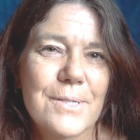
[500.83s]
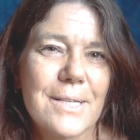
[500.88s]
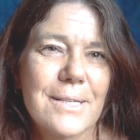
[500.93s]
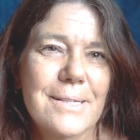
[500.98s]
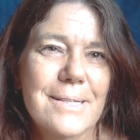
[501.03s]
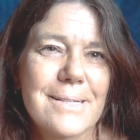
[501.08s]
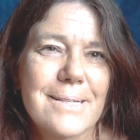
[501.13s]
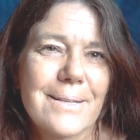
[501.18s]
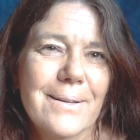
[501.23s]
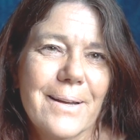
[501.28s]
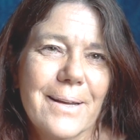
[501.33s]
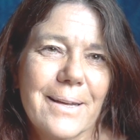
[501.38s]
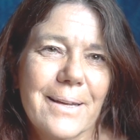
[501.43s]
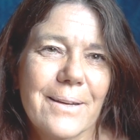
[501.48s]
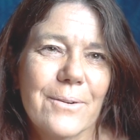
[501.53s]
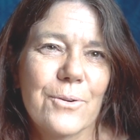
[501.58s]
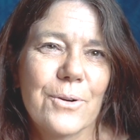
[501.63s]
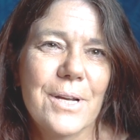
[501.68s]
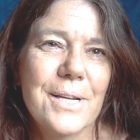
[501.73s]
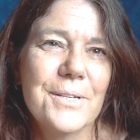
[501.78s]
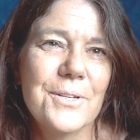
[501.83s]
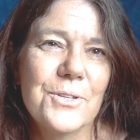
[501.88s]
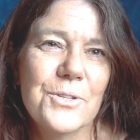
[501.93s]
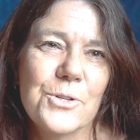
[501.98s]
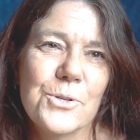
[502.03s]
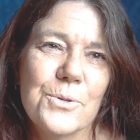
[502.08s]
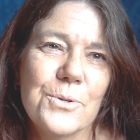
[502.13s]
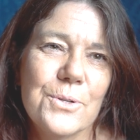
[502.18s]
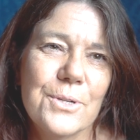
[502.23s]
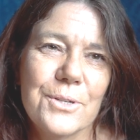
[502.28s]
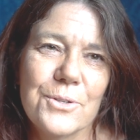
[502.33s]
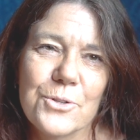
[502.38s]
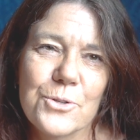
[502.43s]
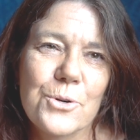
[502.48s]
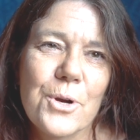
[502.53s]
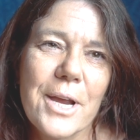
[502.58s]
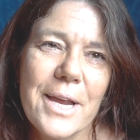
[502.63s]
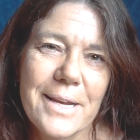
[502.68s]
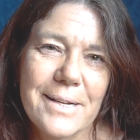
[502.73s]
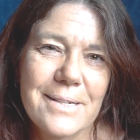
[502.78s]
It's like gratitude
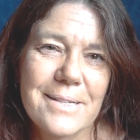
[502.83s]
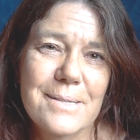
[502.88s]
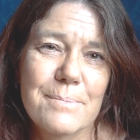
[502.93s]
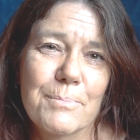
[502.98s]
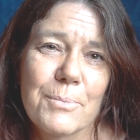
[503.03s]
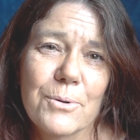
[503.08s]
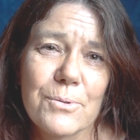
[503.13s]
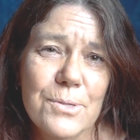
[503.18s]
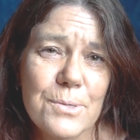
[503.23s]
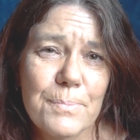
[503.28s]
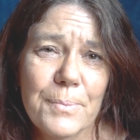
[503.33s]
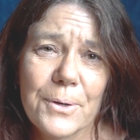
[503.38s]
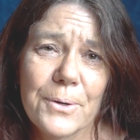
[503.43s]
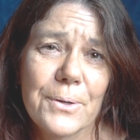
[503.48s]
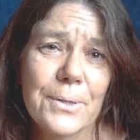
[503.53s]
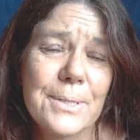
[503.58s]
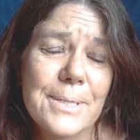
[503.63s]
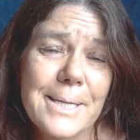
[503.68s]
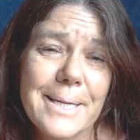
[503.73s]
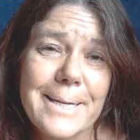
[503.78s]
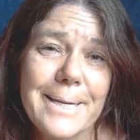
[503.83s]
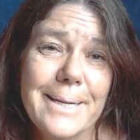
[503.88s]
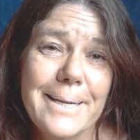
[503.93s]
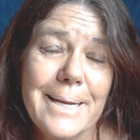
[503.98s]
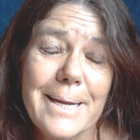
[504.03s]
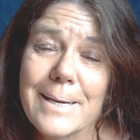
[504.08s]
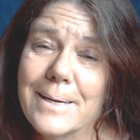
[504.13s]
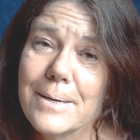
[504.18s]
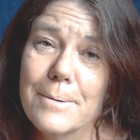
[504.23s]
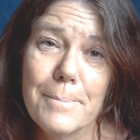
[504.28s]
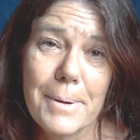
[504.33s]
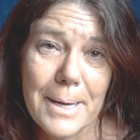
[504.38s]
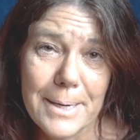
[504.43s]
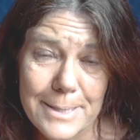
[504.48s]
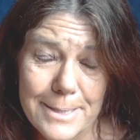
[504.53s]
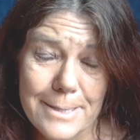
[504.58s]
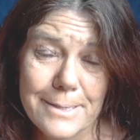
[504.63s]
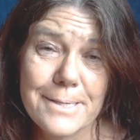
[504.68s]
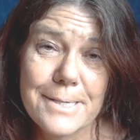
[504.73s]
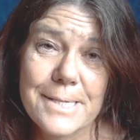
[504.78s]
attracts prosperity and
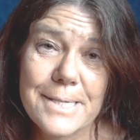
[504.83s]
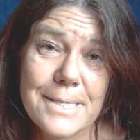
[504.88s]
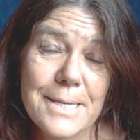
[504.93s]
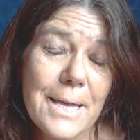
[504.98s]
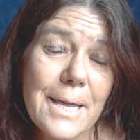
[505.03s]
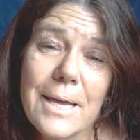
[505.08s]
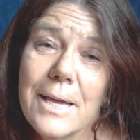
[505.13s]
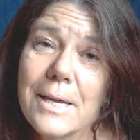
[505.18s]
abundance.